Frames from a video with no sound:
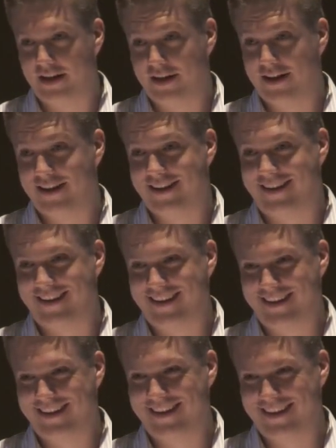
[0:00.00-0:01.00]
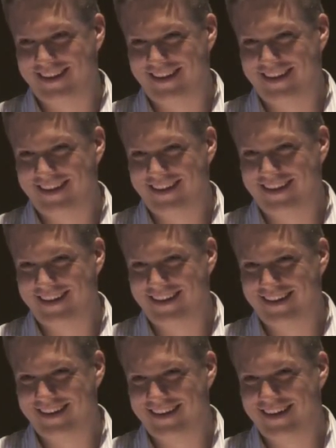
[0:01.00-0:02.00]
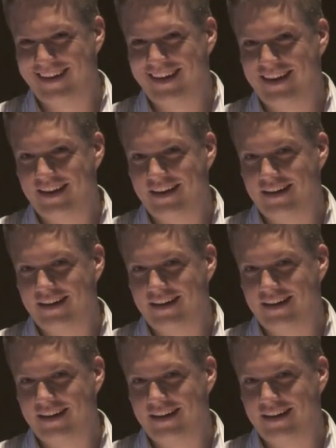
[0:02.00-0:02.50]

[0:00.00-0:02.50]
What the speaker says: No one is speaking in this clip.